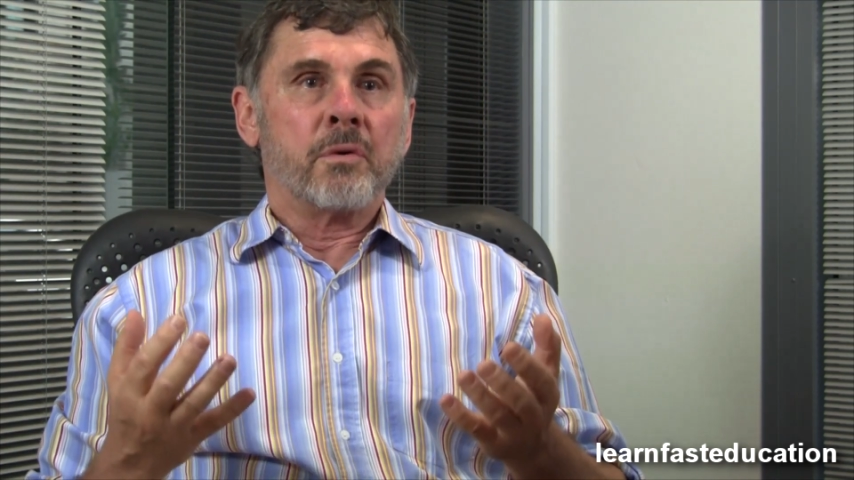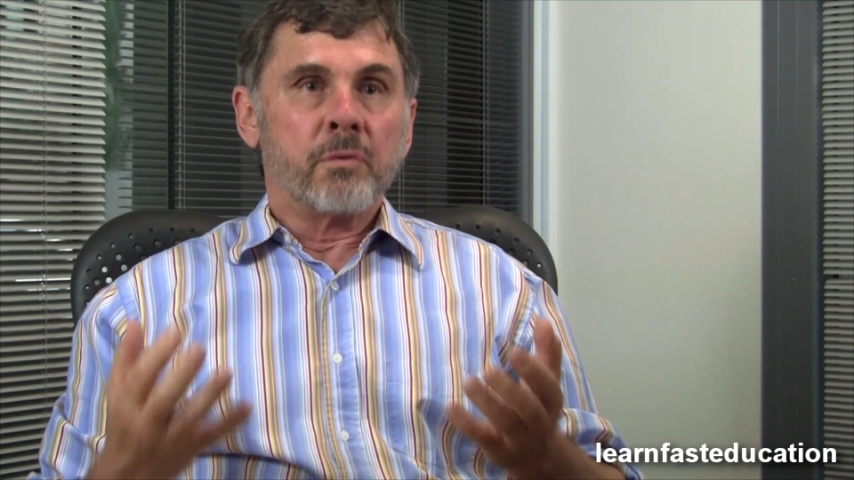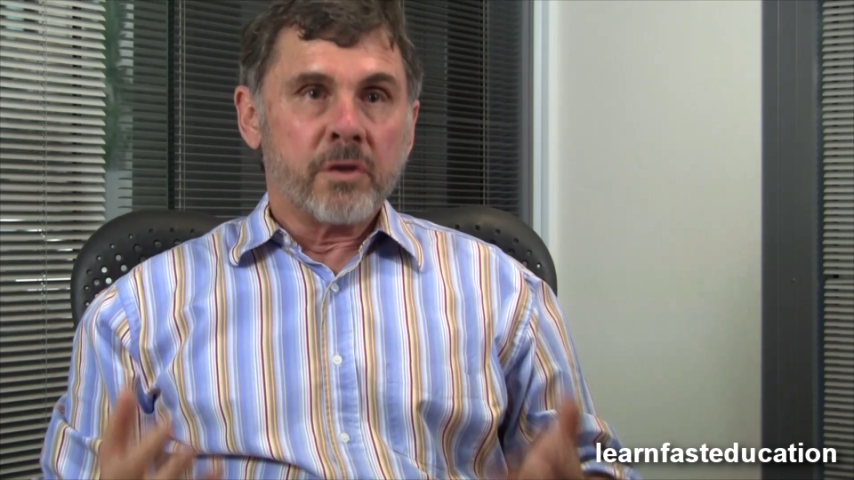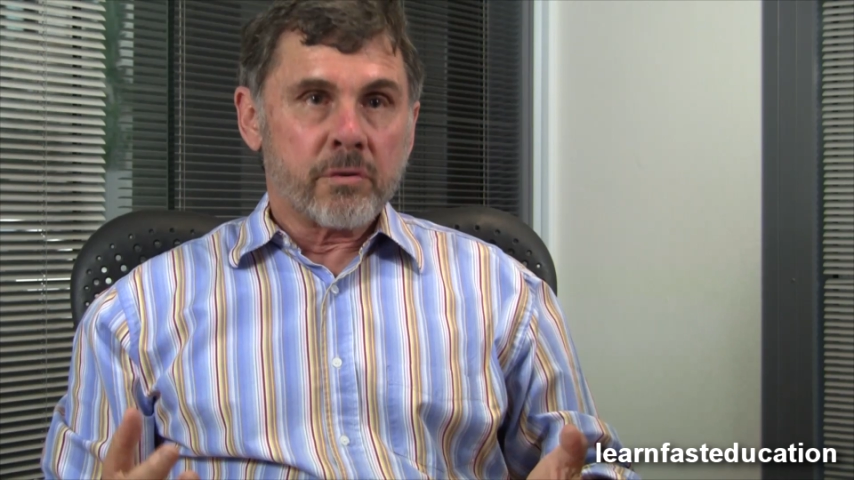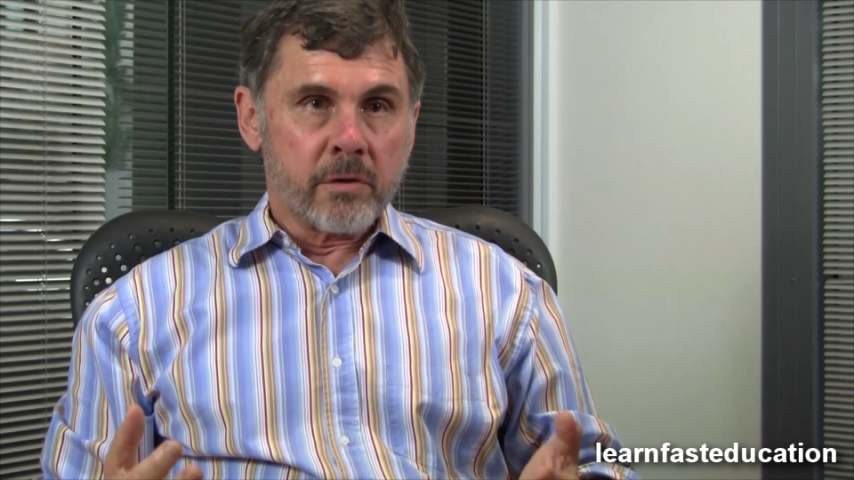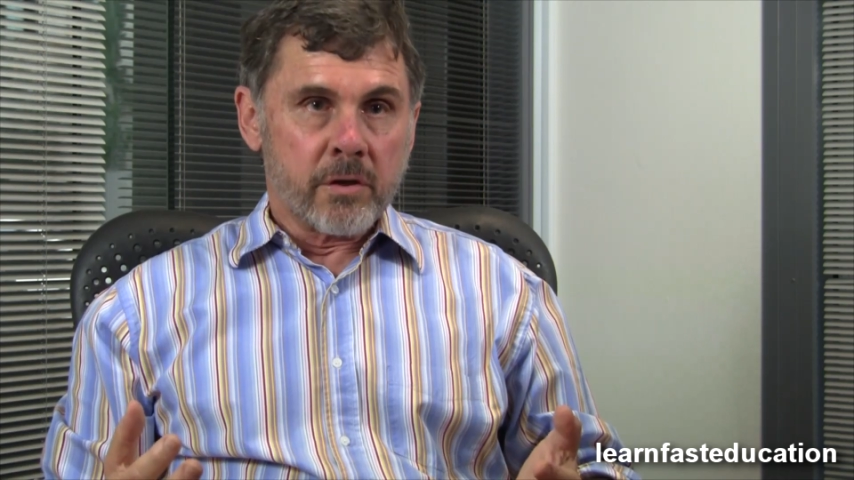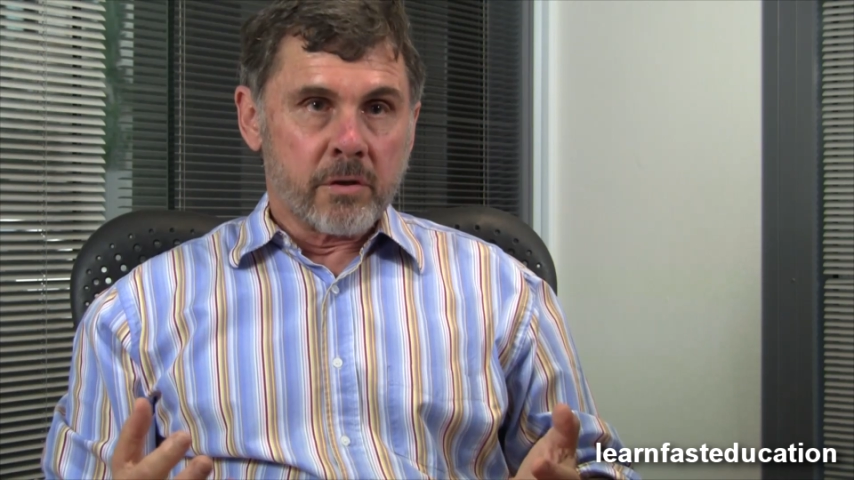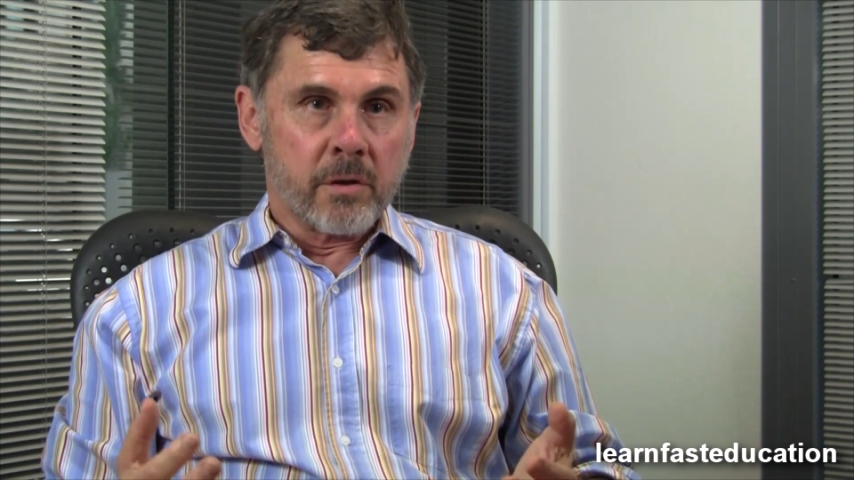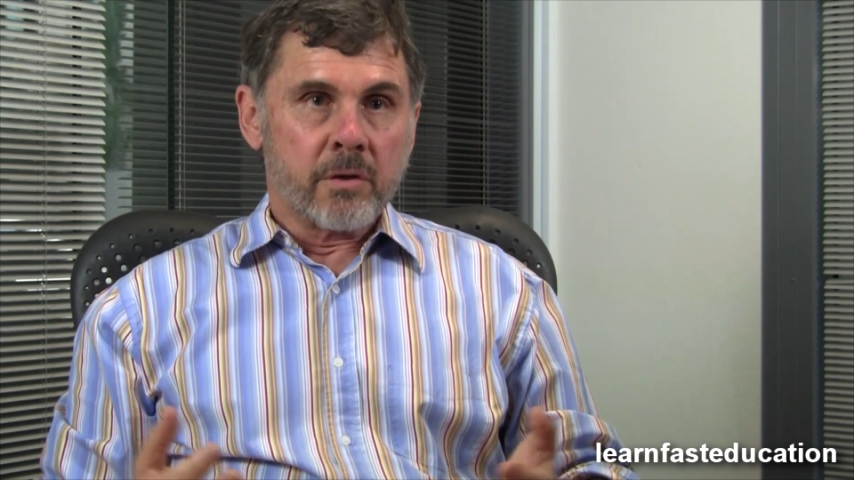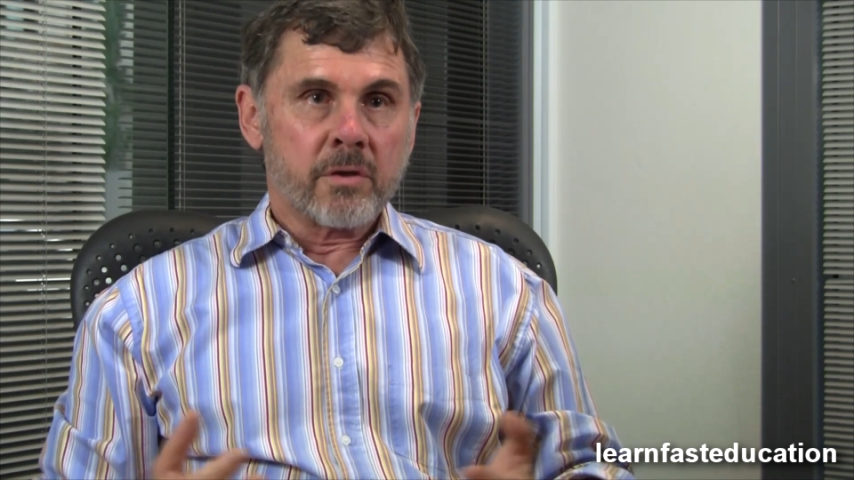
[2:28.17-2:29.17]
this
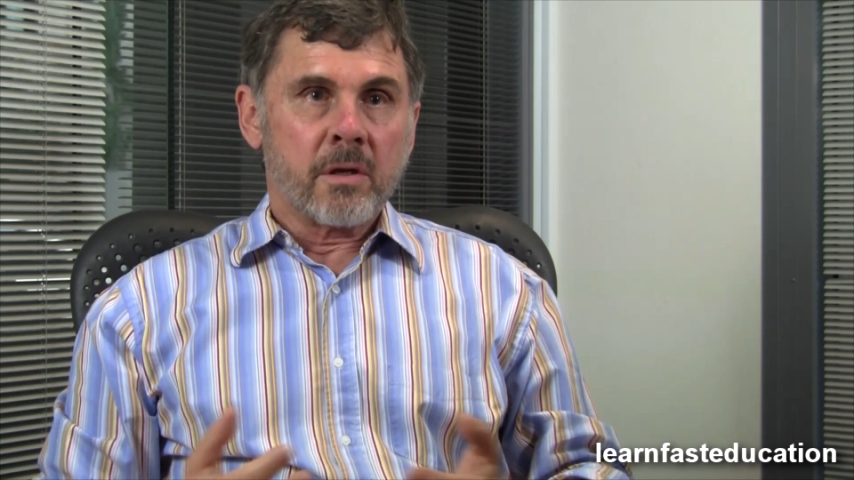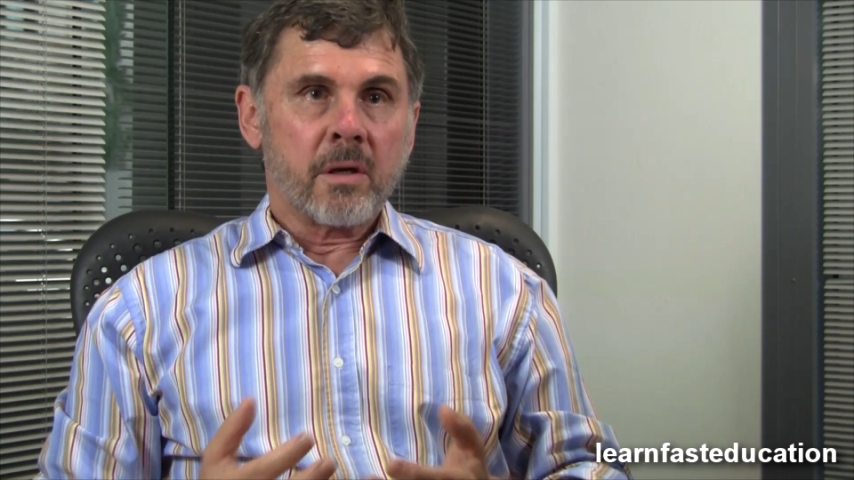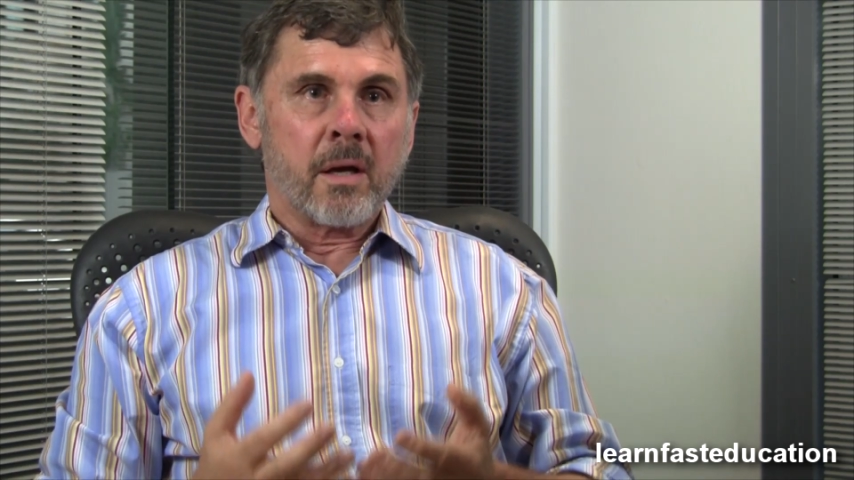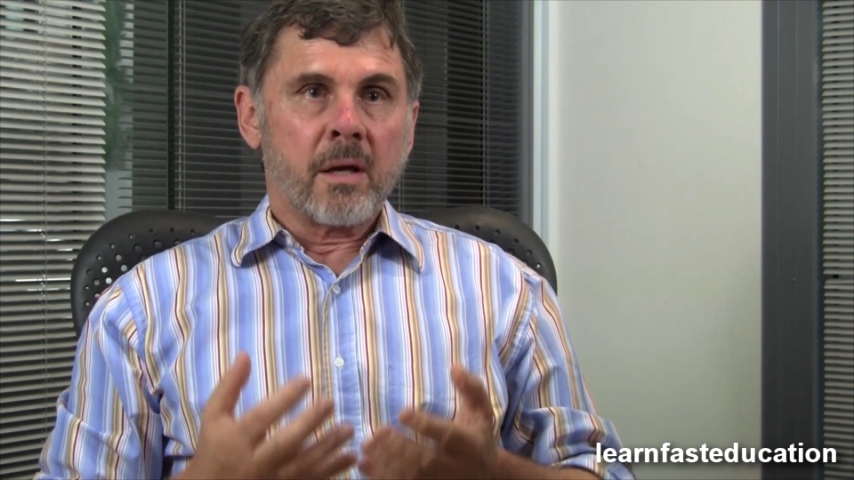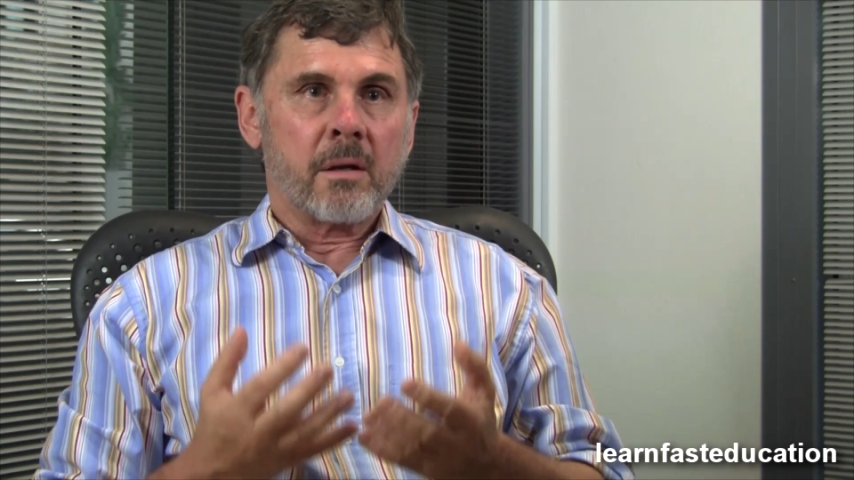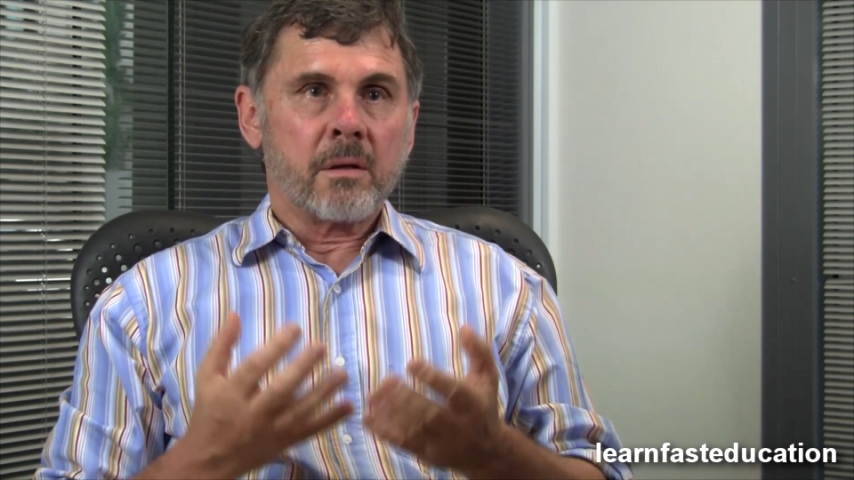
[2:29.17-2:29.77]
research and